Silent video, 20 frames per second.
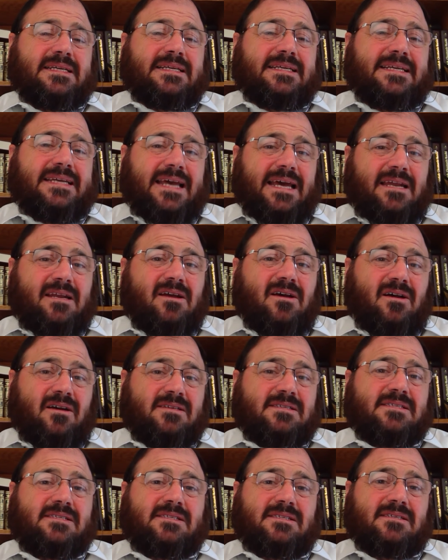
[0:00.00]
get
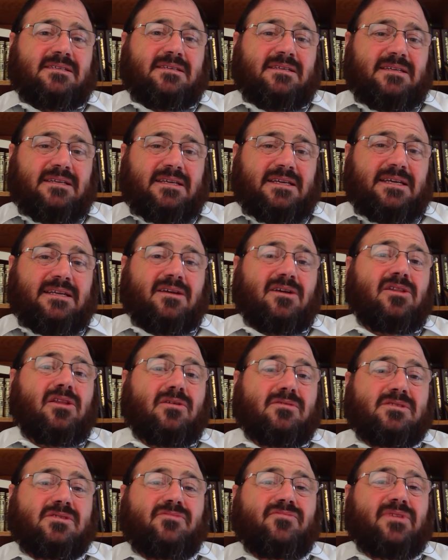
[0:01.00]
us in a
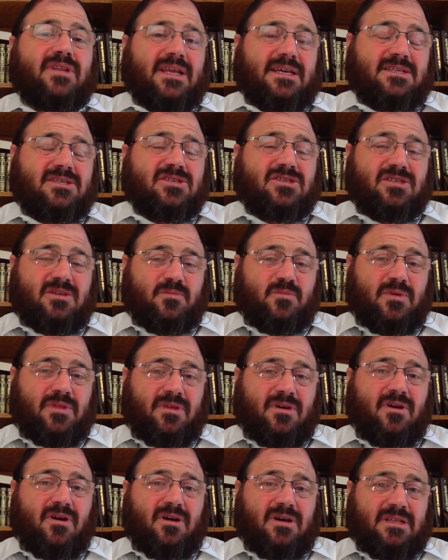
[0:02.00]
closer relationship with
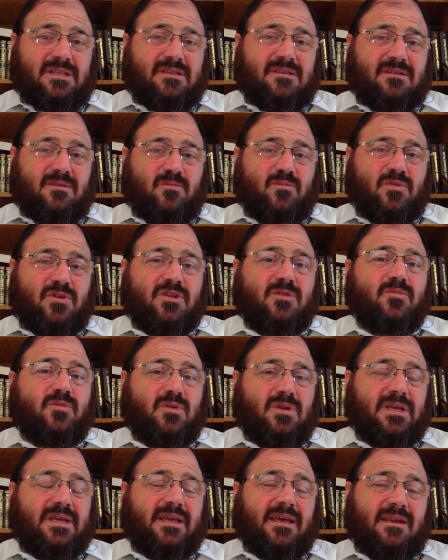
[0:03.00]
God,
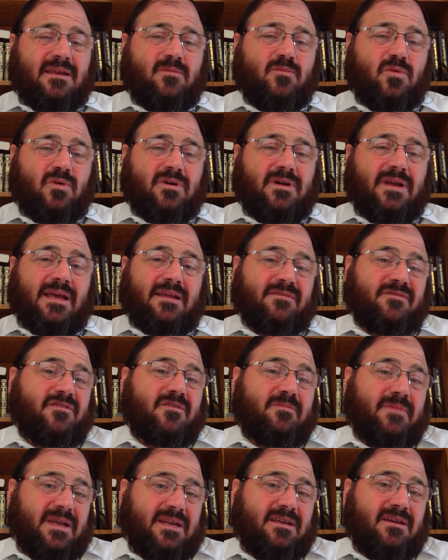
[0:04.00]
communicating more. And for
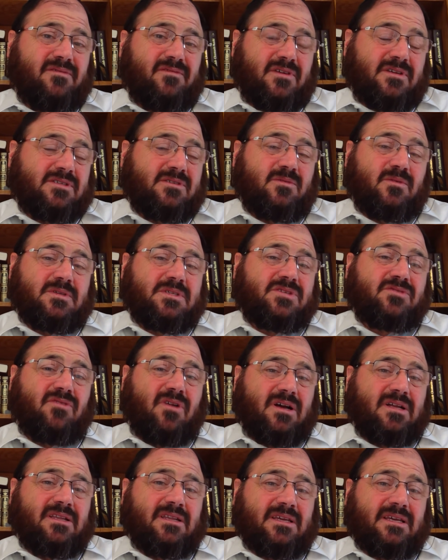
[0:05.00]
many of us who are
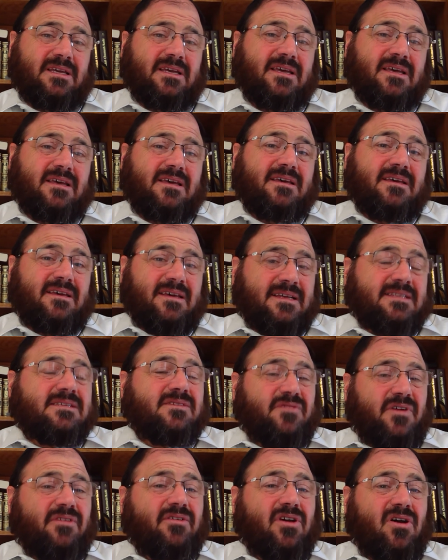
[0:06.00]
struggling, it's a
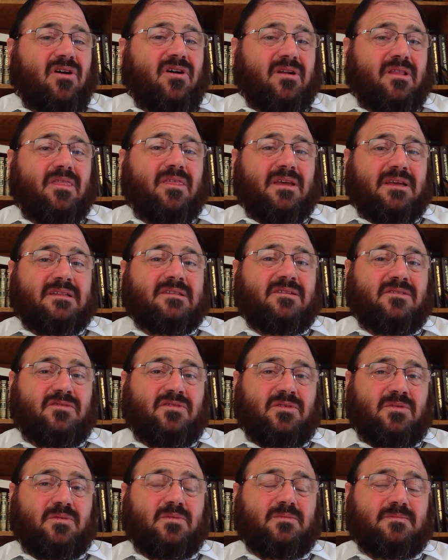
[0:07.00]
very hard thing to
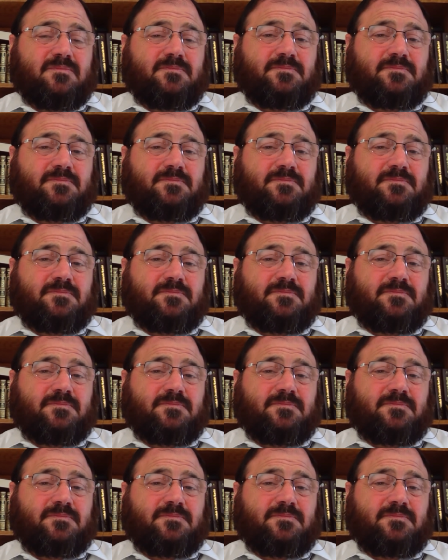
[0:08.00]
do.